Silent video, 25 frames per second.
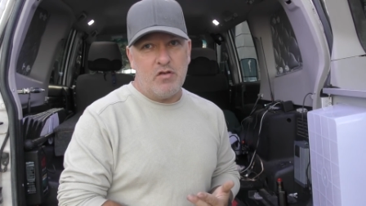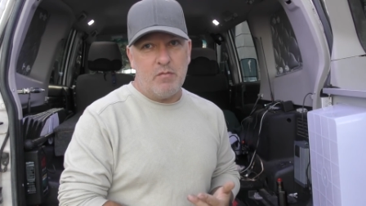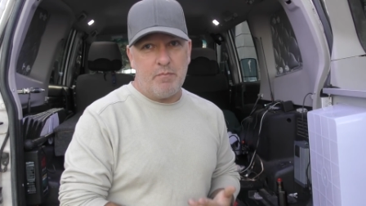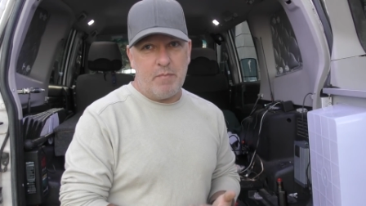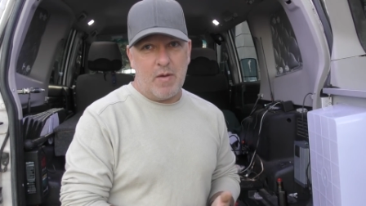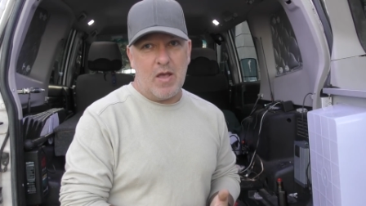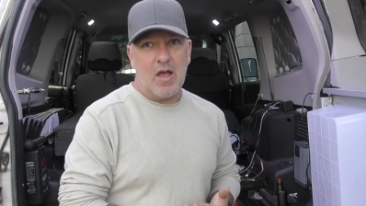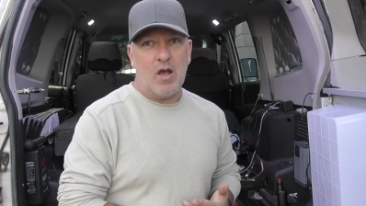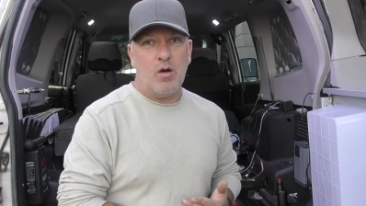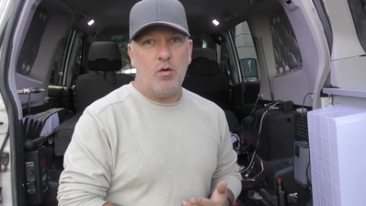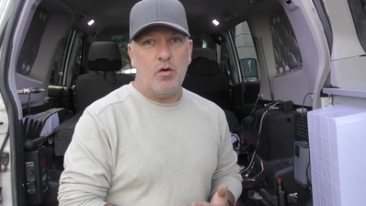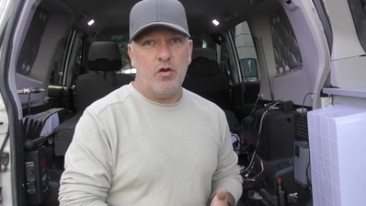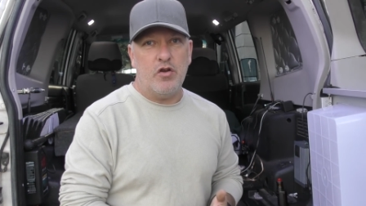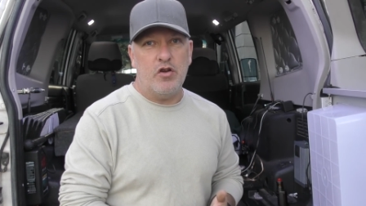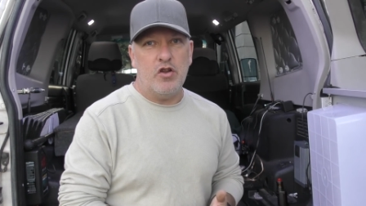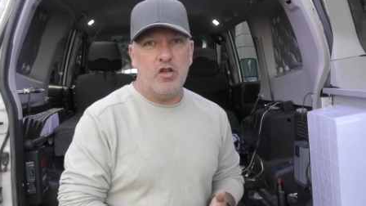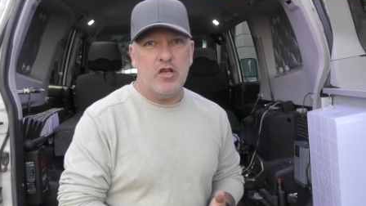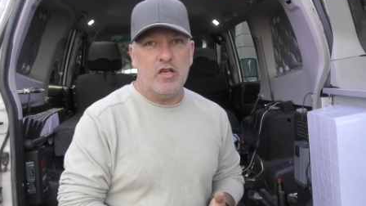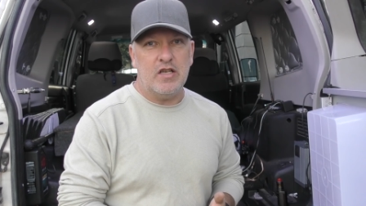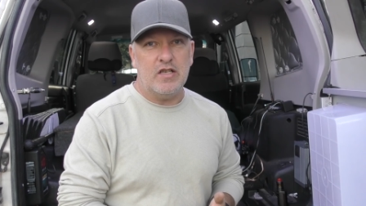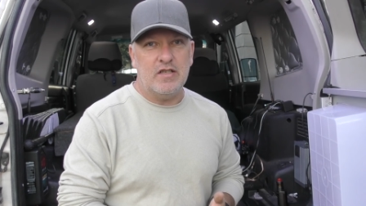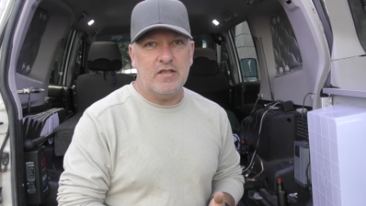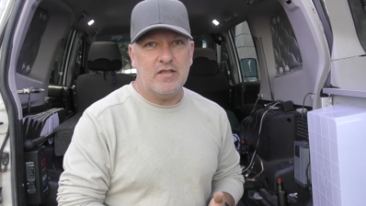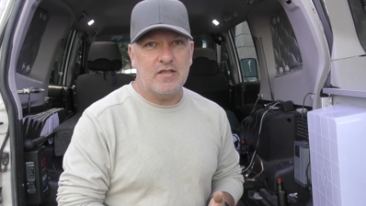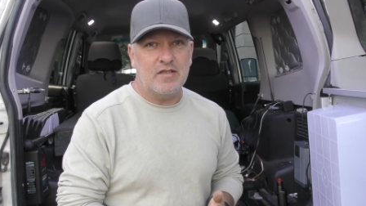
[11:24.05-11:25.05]
the power
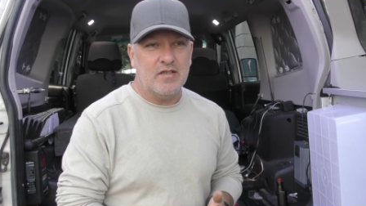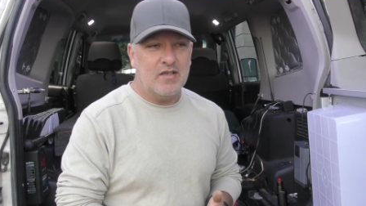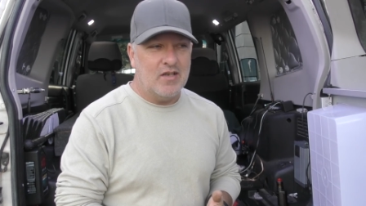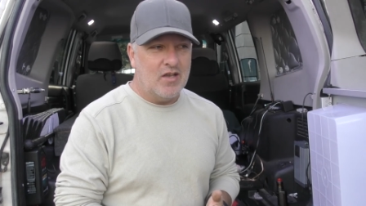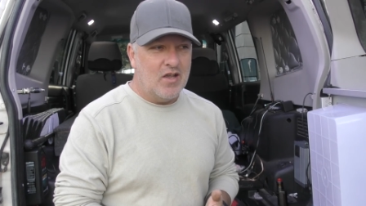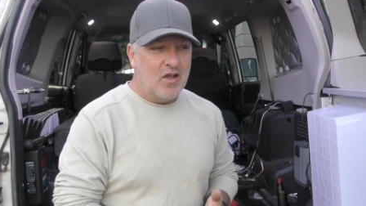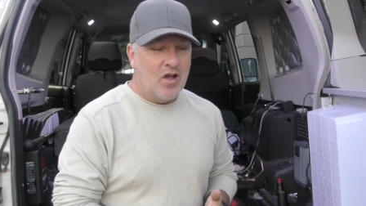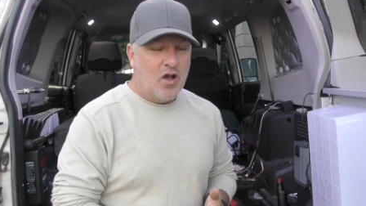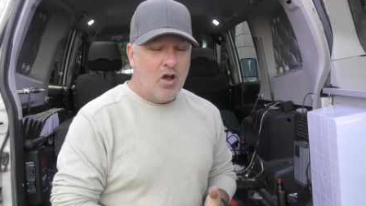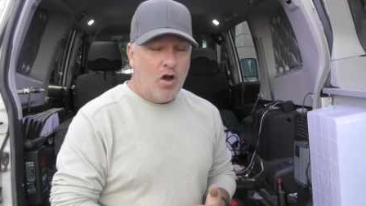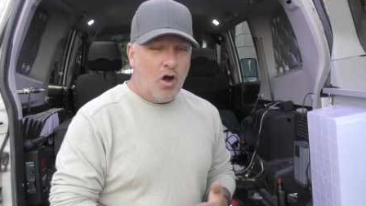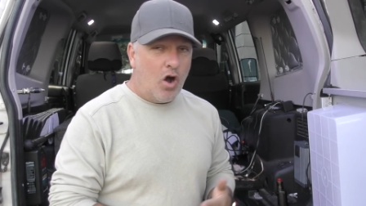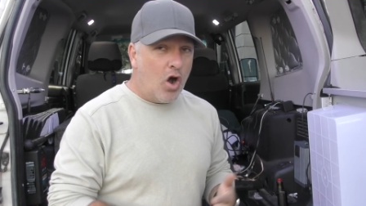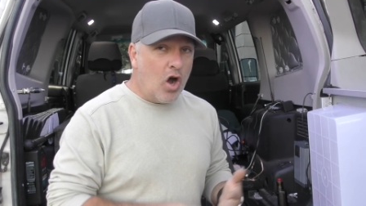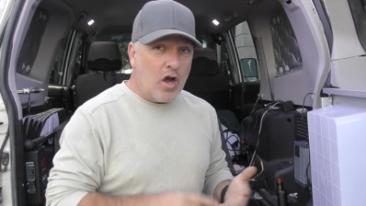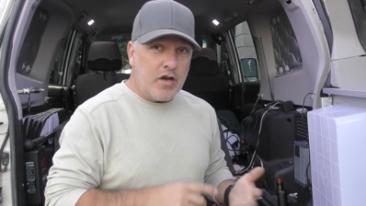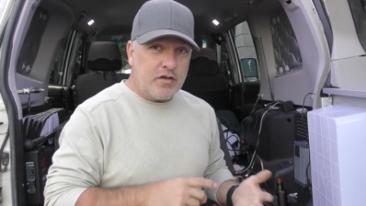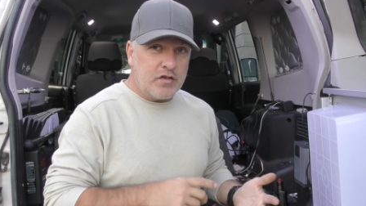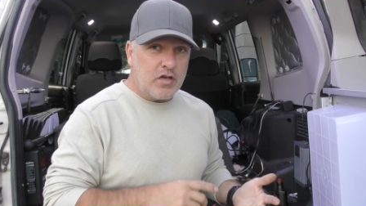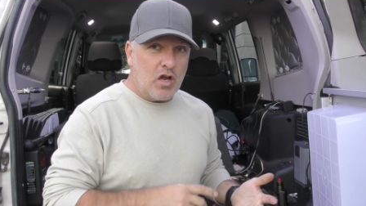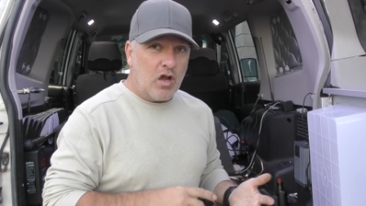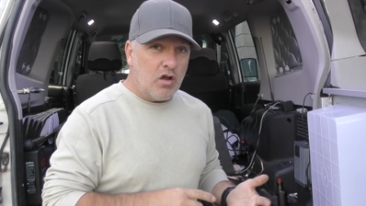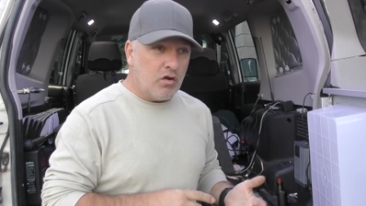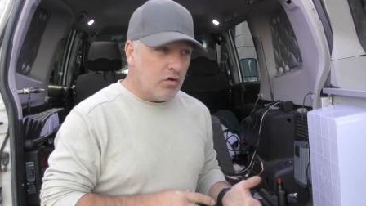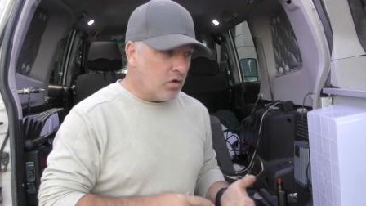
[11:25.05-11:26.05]
needs. I
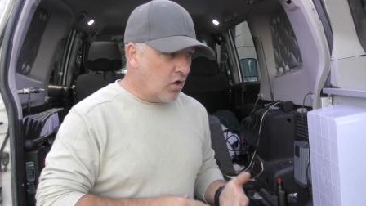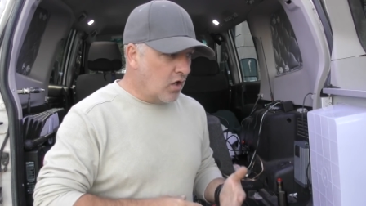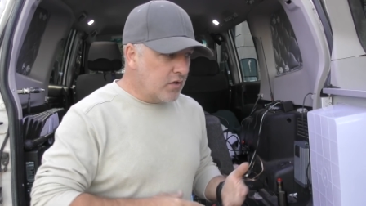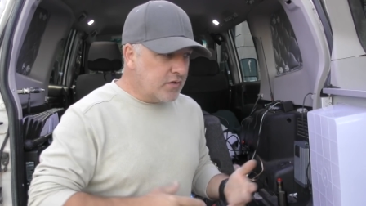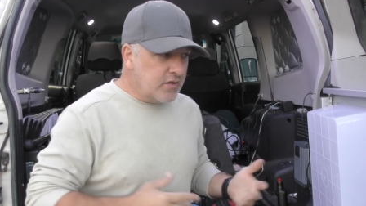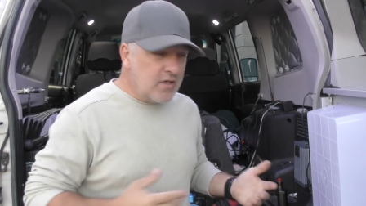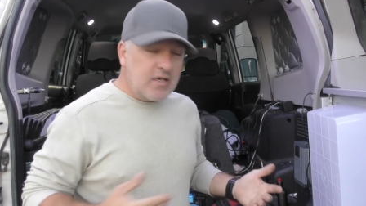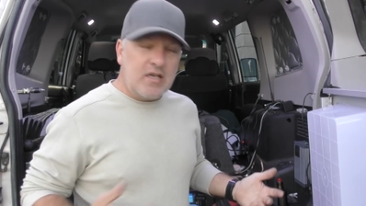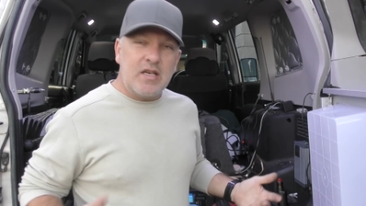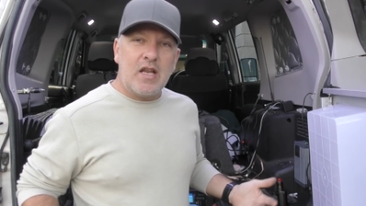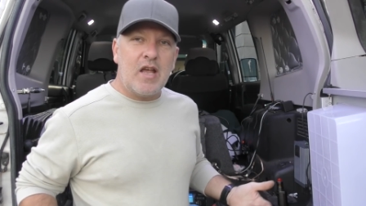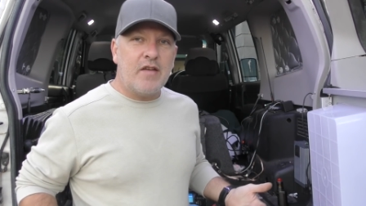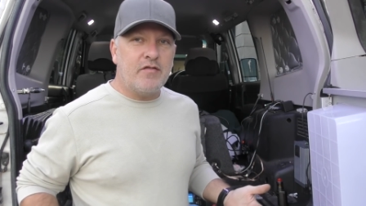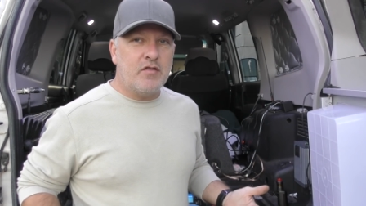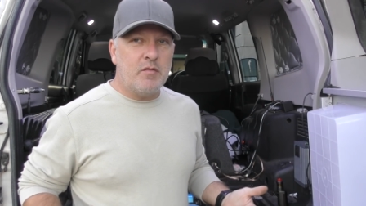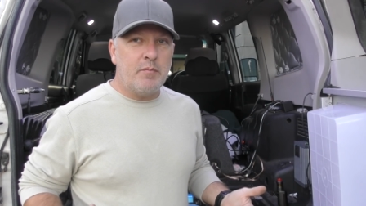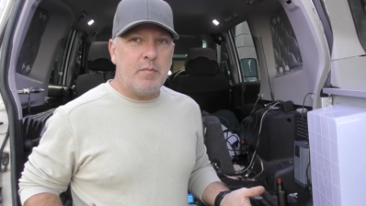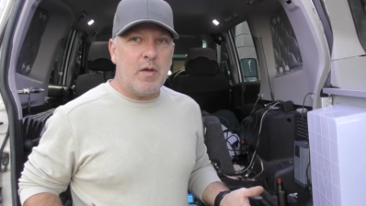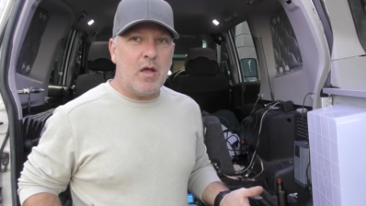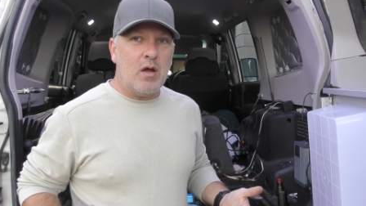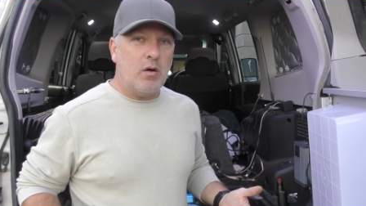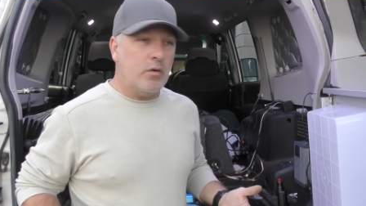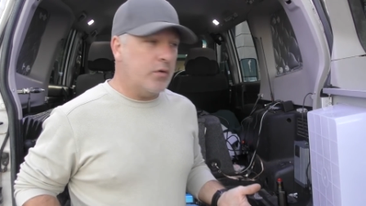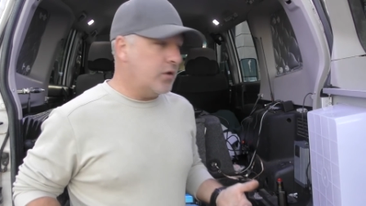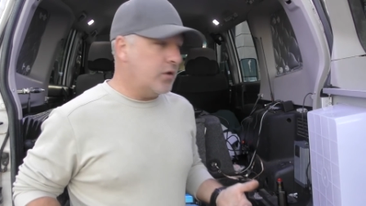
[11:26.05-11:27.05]
don't. I didn't have the power